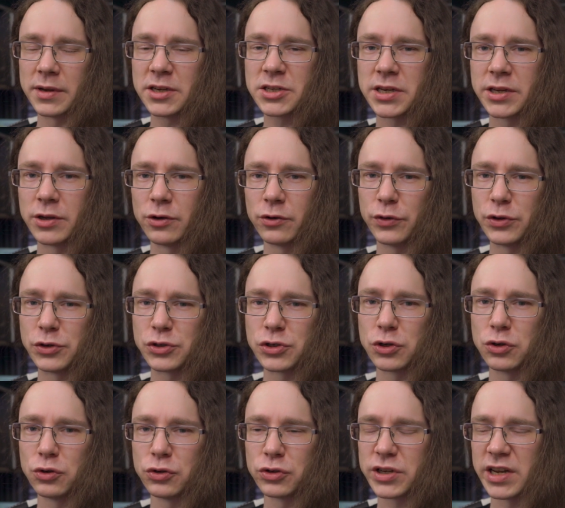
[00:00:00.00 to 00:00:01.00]
see your fusion
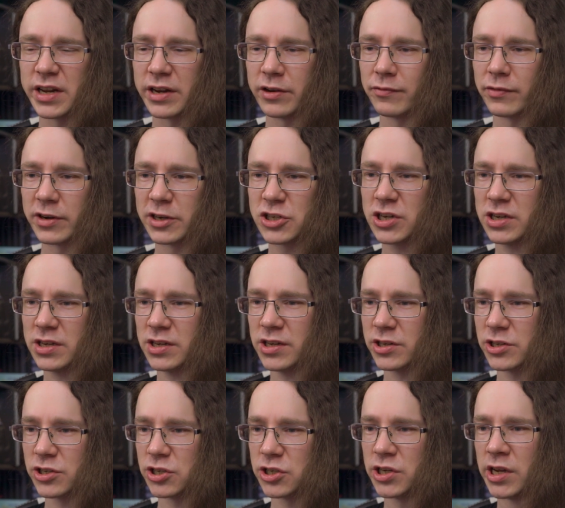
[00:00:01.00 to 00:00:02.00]
cores getting
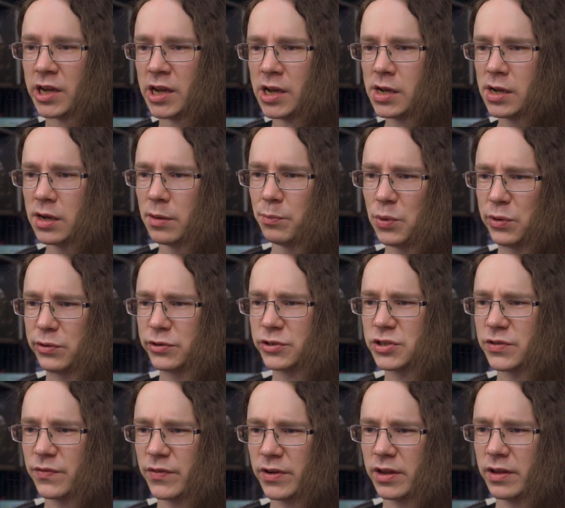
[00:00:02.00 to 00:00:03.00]
recharged. And Born
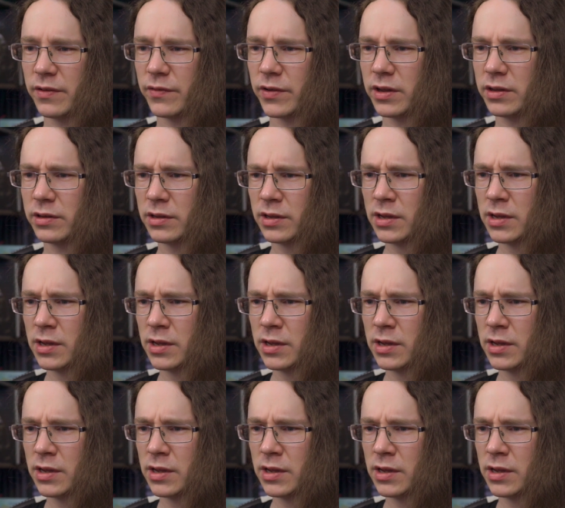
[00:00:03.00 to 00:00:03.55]
Survivor...